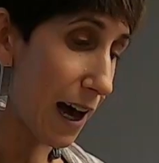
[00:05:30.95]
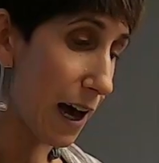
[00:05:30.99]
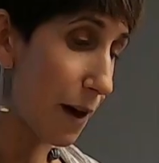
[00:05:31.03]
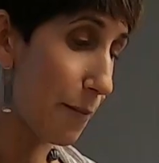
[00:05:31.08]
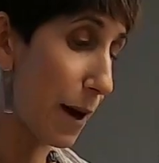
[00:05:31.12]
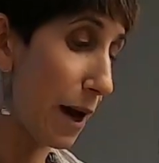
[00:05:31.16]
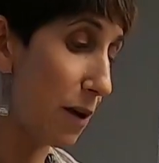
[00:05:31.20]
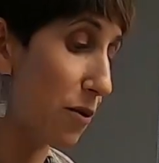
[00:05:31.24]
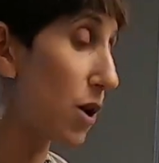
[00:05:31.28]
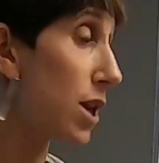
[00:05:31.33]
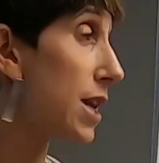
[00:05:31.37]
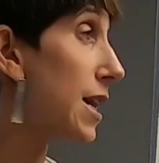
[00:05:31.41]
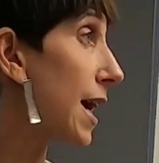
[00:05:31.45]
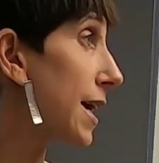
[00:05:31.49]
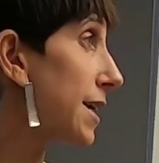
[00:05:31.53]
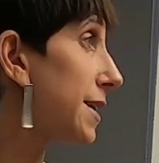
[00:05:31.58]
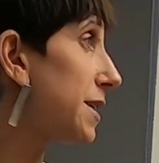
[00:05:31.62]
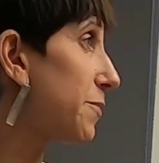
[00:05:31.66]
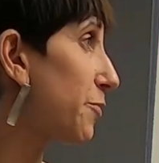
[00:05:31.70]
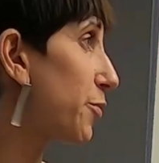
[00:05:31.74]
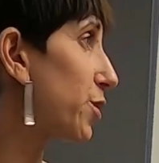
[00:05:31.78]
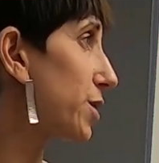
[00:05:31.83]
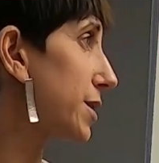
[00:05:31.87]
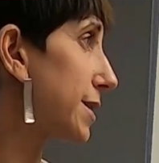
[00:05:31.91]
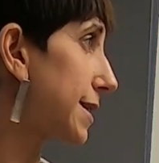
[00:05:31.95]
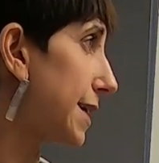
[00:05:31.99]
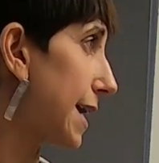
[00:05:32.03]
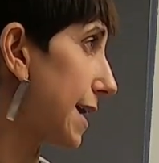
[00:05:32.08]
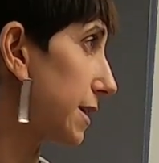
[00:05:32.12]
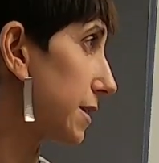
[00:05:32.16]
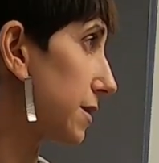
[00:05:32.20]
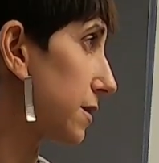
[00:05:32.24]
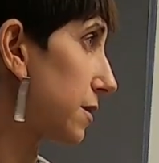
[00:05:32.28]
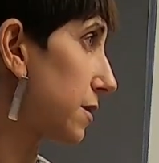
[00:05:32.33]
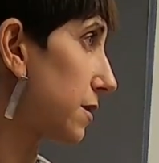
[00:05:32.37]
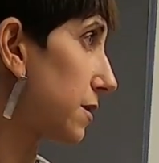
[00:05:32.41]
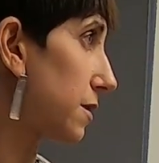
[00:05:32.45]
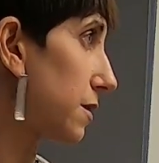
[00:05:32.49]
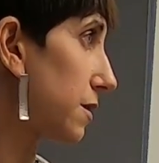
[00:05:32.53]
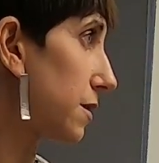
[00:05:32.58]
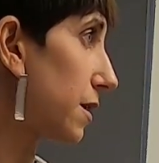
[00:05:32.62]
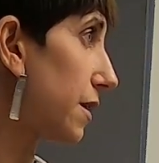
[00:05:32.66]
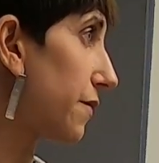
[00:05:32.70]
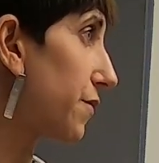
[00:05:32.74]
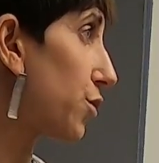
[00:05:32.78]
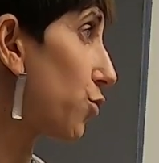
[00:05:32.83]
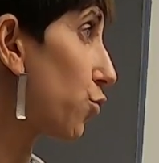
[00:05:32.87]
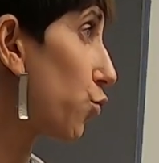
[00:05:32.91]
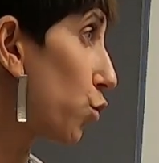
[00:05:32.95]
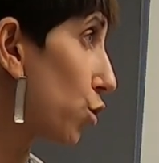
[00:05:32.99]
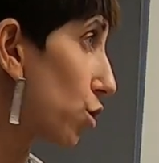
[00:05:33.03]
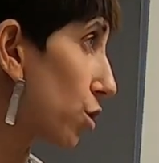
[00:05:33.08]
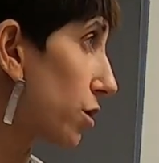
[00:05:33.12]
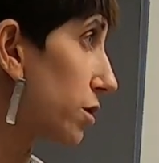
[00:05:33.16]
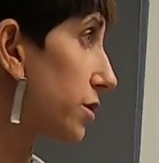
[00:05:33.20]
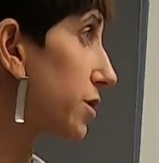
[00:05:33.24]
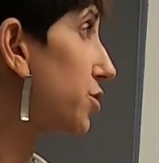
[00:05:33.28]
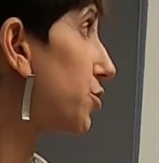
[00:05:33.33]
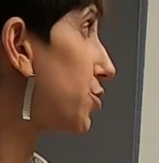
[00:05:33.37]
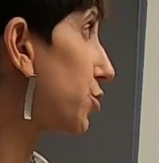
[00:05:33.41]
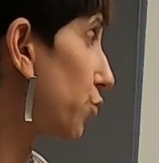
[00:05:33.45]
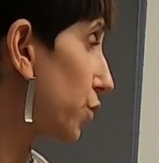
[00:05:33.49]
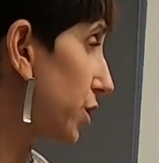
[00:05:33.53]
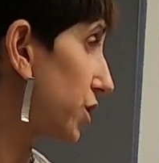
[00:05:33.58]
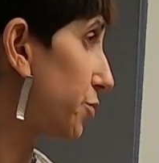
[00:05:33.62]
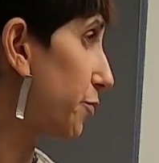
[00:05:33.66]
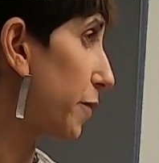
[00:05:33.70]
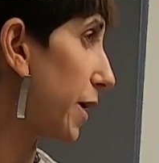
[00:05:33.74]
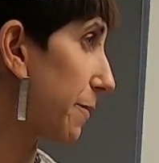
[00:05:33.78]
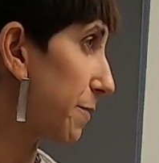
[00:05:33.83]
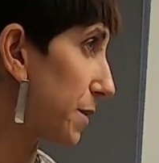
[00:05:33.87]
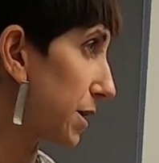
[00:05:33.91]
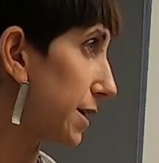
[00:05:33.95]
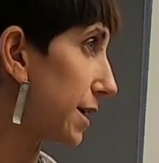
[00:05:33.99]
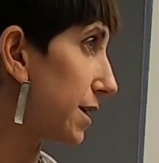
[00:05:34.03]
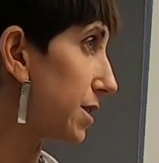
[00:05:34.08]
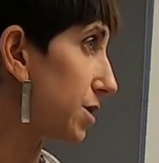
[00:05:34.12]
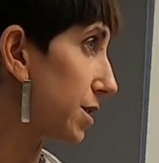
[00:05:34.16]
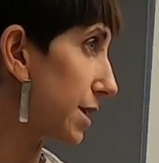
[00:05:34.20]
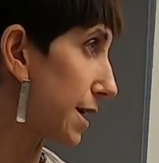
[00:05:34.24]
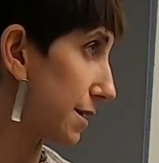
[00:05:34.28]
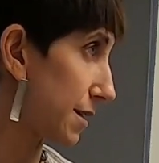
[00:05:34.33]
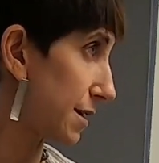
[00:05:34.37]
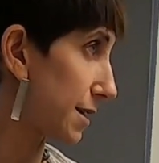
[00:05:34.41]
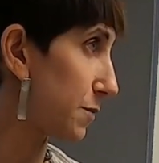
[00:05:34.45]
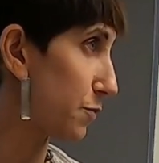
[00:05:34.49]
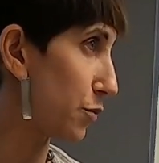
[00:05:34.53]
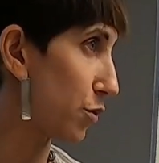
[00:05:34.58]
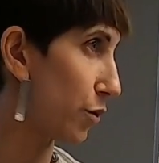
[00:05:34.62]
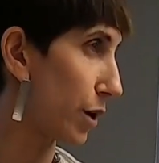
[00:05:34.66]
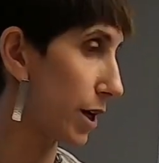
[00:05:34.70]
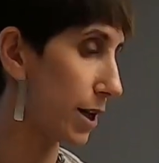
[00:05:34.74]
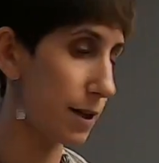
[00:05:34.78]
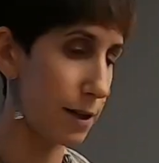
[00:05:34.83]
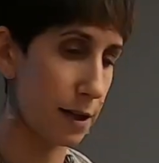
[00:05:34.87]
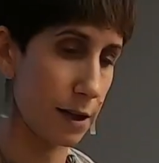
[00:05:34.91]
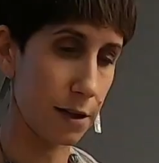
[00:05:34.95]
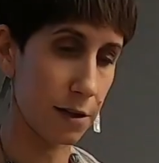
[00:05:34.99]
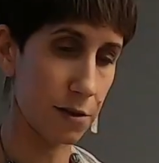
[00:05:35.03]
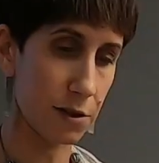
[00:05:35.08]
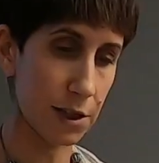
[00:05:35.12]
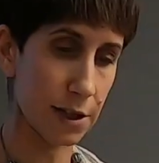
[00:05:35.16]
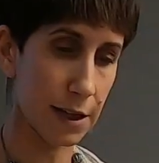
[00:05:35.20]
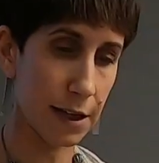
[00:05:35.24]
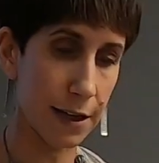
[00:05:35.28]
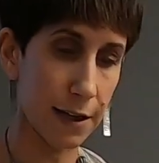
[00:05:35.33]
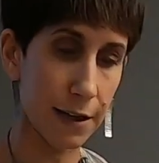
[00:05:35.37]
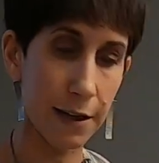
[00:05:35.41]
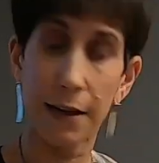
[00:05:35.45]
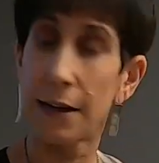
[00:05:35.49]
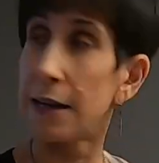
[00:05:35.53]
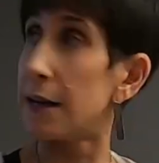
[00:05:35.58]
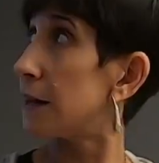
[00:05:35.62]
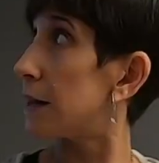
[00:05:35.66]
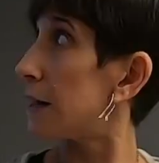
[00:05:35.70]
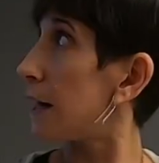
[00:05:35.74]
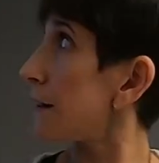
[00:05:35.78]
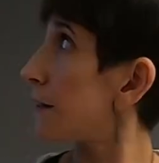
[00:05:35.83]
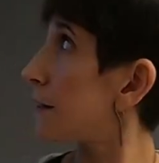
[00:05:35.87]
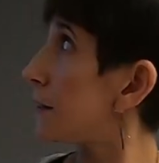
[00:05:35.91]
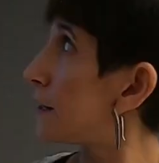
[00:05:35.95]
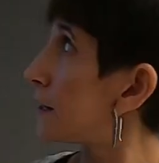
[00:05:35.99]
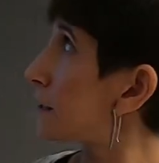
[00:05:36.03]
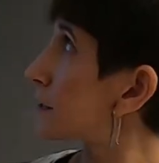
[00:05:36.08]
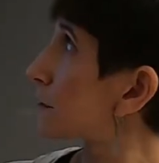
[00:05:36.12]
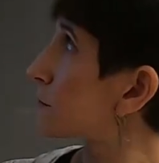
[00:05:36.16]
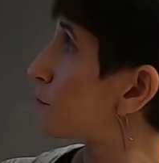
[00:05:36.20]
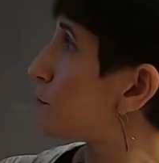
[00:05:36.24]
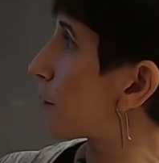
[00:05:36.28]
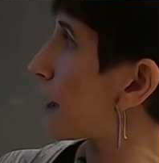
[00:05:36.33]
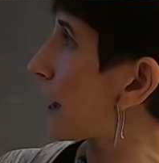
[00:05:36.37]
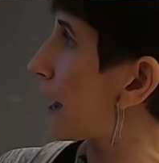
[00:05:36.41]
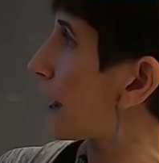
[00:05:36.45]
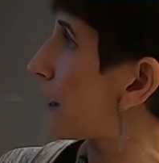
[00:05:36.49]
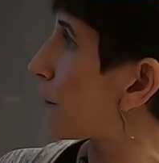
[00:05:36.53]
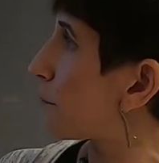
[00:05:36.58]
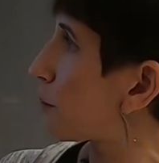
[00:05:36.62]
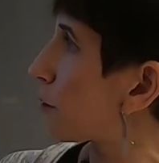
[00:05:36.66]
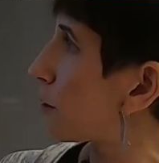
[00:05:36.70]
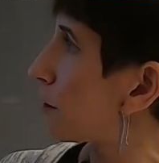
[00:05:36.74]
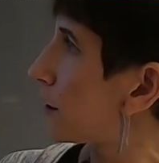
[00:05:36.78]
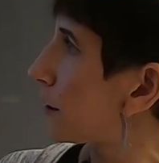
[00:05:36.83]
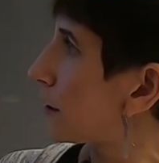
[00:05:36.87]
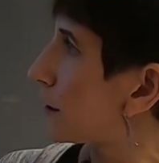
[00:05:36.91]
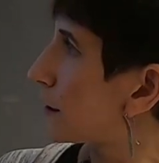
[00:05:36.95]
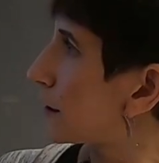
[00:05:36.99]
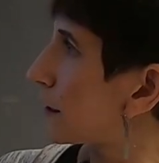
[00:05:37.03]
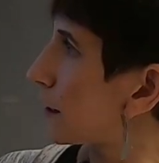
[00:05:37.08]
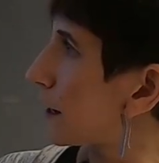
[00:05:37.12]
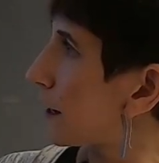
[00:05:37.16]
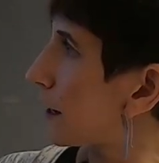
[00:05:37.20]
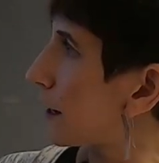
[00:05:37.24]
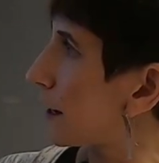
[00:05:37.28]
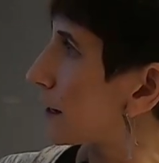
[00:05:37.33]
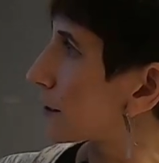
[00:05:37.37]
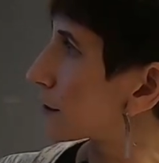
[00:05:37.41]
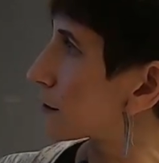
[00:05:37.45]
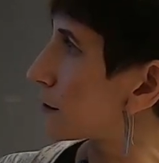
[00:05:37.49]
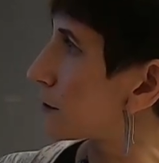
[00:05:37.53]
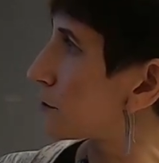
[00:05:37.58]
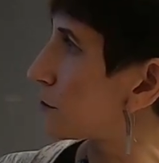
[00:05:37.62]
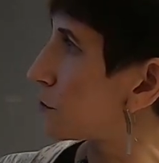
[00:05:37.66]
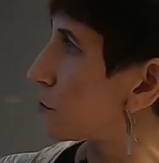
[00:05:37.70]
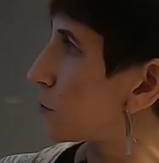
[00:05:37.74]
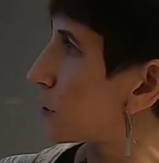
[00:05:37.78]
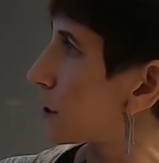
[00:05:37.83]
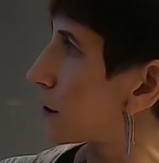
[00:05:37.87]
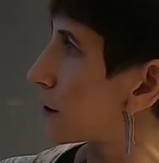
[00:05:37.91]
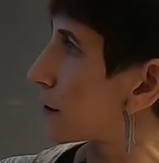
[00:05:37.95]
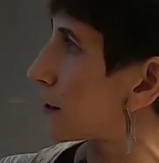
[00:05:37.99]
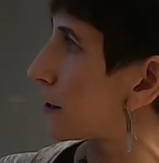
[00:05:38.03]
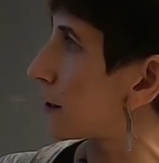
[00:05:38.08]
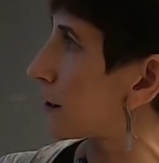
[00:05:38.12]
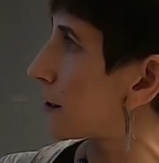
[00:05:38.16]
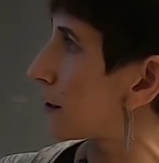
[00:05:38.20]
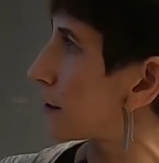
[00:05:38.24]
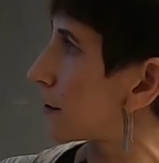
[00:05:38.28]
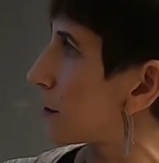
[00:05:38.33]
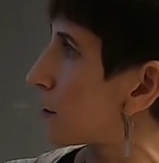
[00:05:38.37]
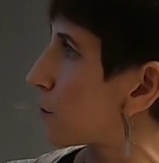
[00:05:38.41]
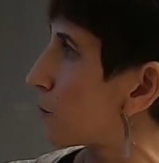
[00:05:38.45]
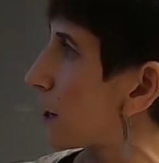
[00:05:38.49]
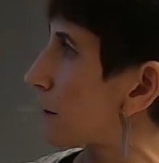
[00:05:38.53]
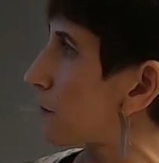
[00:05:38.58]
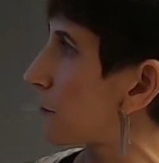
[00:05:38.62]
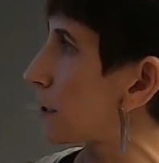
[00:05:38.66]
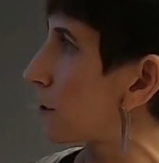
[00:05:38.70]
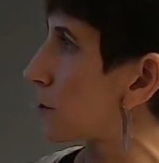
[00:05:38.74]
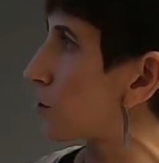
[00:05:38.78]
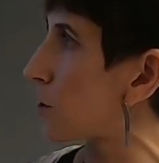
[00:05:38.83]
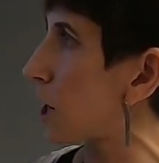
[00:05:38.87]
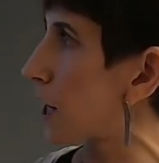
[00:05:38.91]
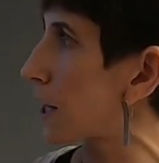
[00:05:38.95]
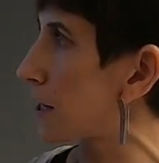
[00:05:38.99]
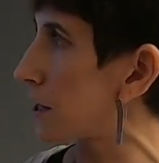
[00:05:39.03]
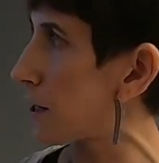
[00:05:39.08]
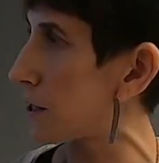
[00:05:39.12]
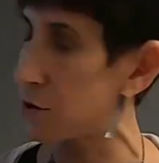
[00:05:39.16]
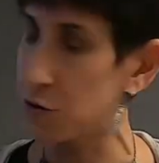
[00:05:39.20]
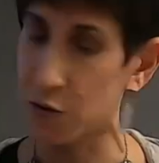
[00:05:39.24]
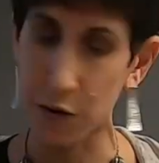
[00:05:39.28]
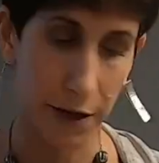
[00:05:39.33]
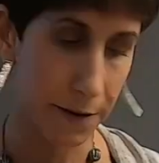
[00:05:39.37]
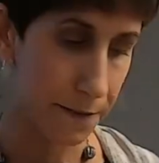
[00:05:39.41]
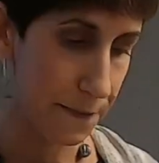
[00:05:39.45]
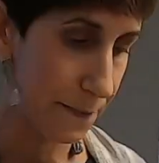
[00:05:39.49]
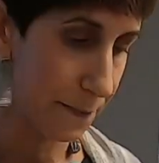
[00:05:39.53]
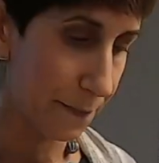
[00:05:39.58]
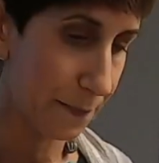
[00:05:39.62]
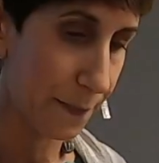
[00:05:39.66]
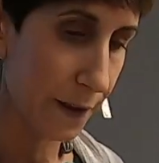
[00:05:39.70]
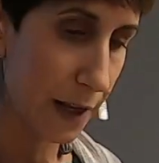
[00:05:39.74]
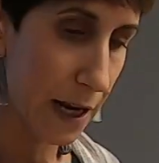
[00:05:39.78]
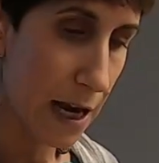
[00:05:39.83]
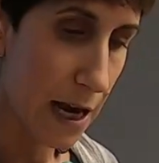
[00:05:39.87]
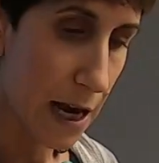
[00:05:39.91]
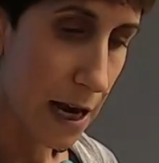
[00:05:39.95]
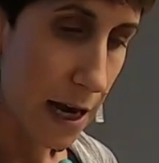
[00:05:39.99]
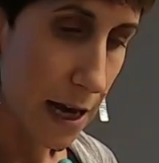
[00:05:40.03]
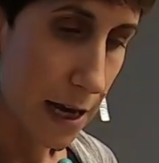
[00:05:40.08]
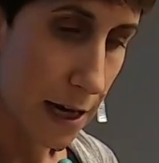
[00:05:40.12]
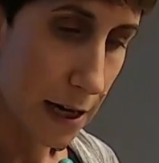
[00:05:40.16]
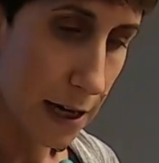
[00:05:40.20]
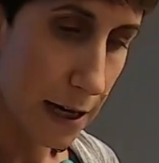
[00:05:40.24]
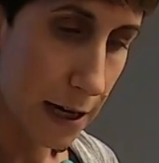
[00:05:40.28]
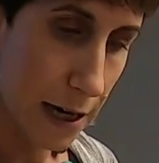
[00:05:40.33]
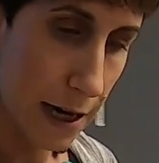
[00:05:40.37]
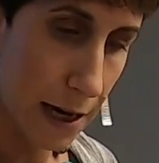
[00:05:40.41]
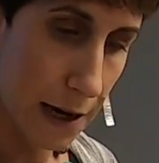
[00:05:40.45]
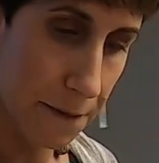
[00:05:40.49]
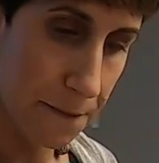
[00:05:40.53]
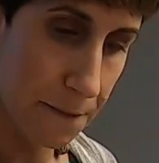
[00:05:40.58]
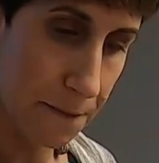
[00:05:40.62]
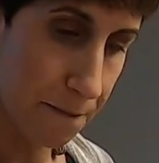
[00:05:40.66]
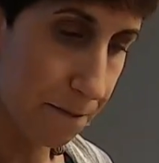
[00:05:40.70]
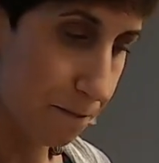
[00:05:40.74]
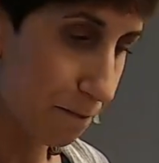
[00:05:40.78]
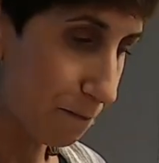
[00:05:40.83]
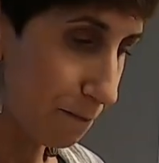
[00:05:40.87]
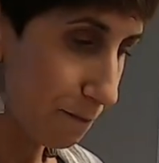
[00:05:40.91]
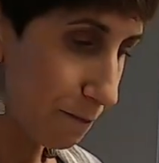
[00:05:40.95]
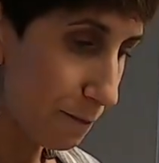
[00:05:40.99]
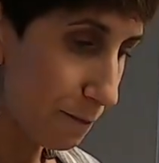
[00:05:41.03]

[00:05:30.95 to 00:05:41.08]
About 90% of the world's Jewish population at this point, and you see that this map has to do with around the year 900. About